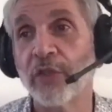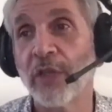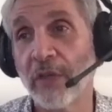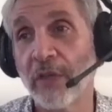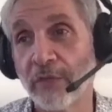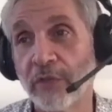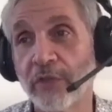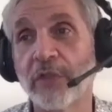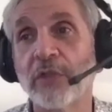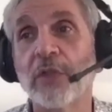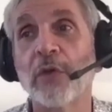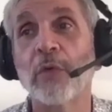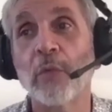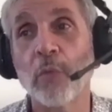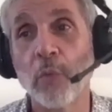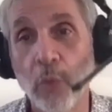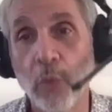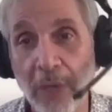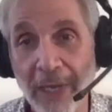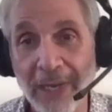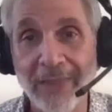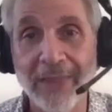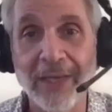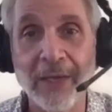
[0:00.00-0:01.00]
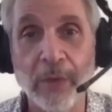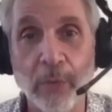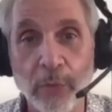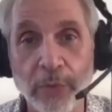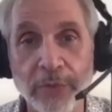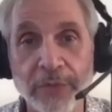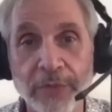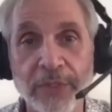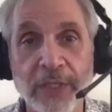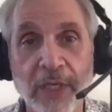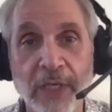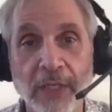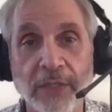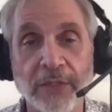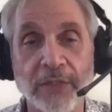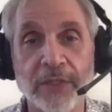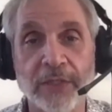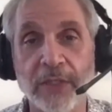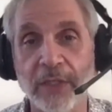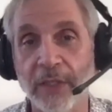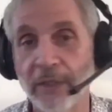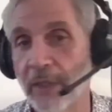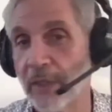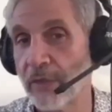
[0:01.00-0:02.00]
You have to know why that was the
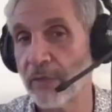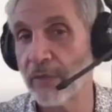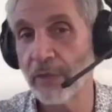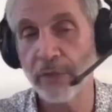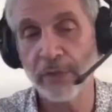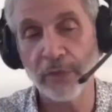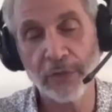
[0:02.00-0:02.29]
answer.